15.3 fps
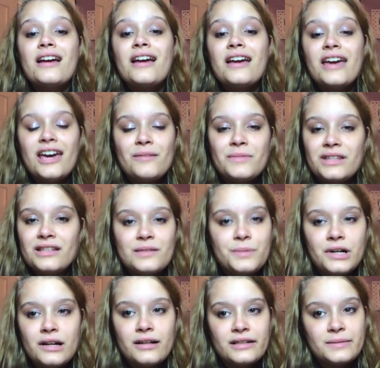hand me these
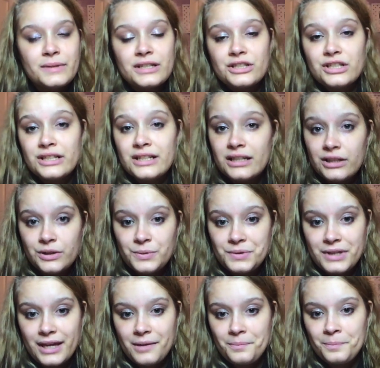products because she didn't use
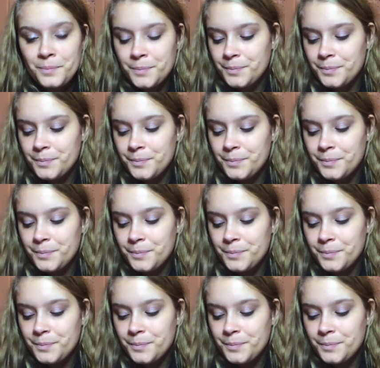them,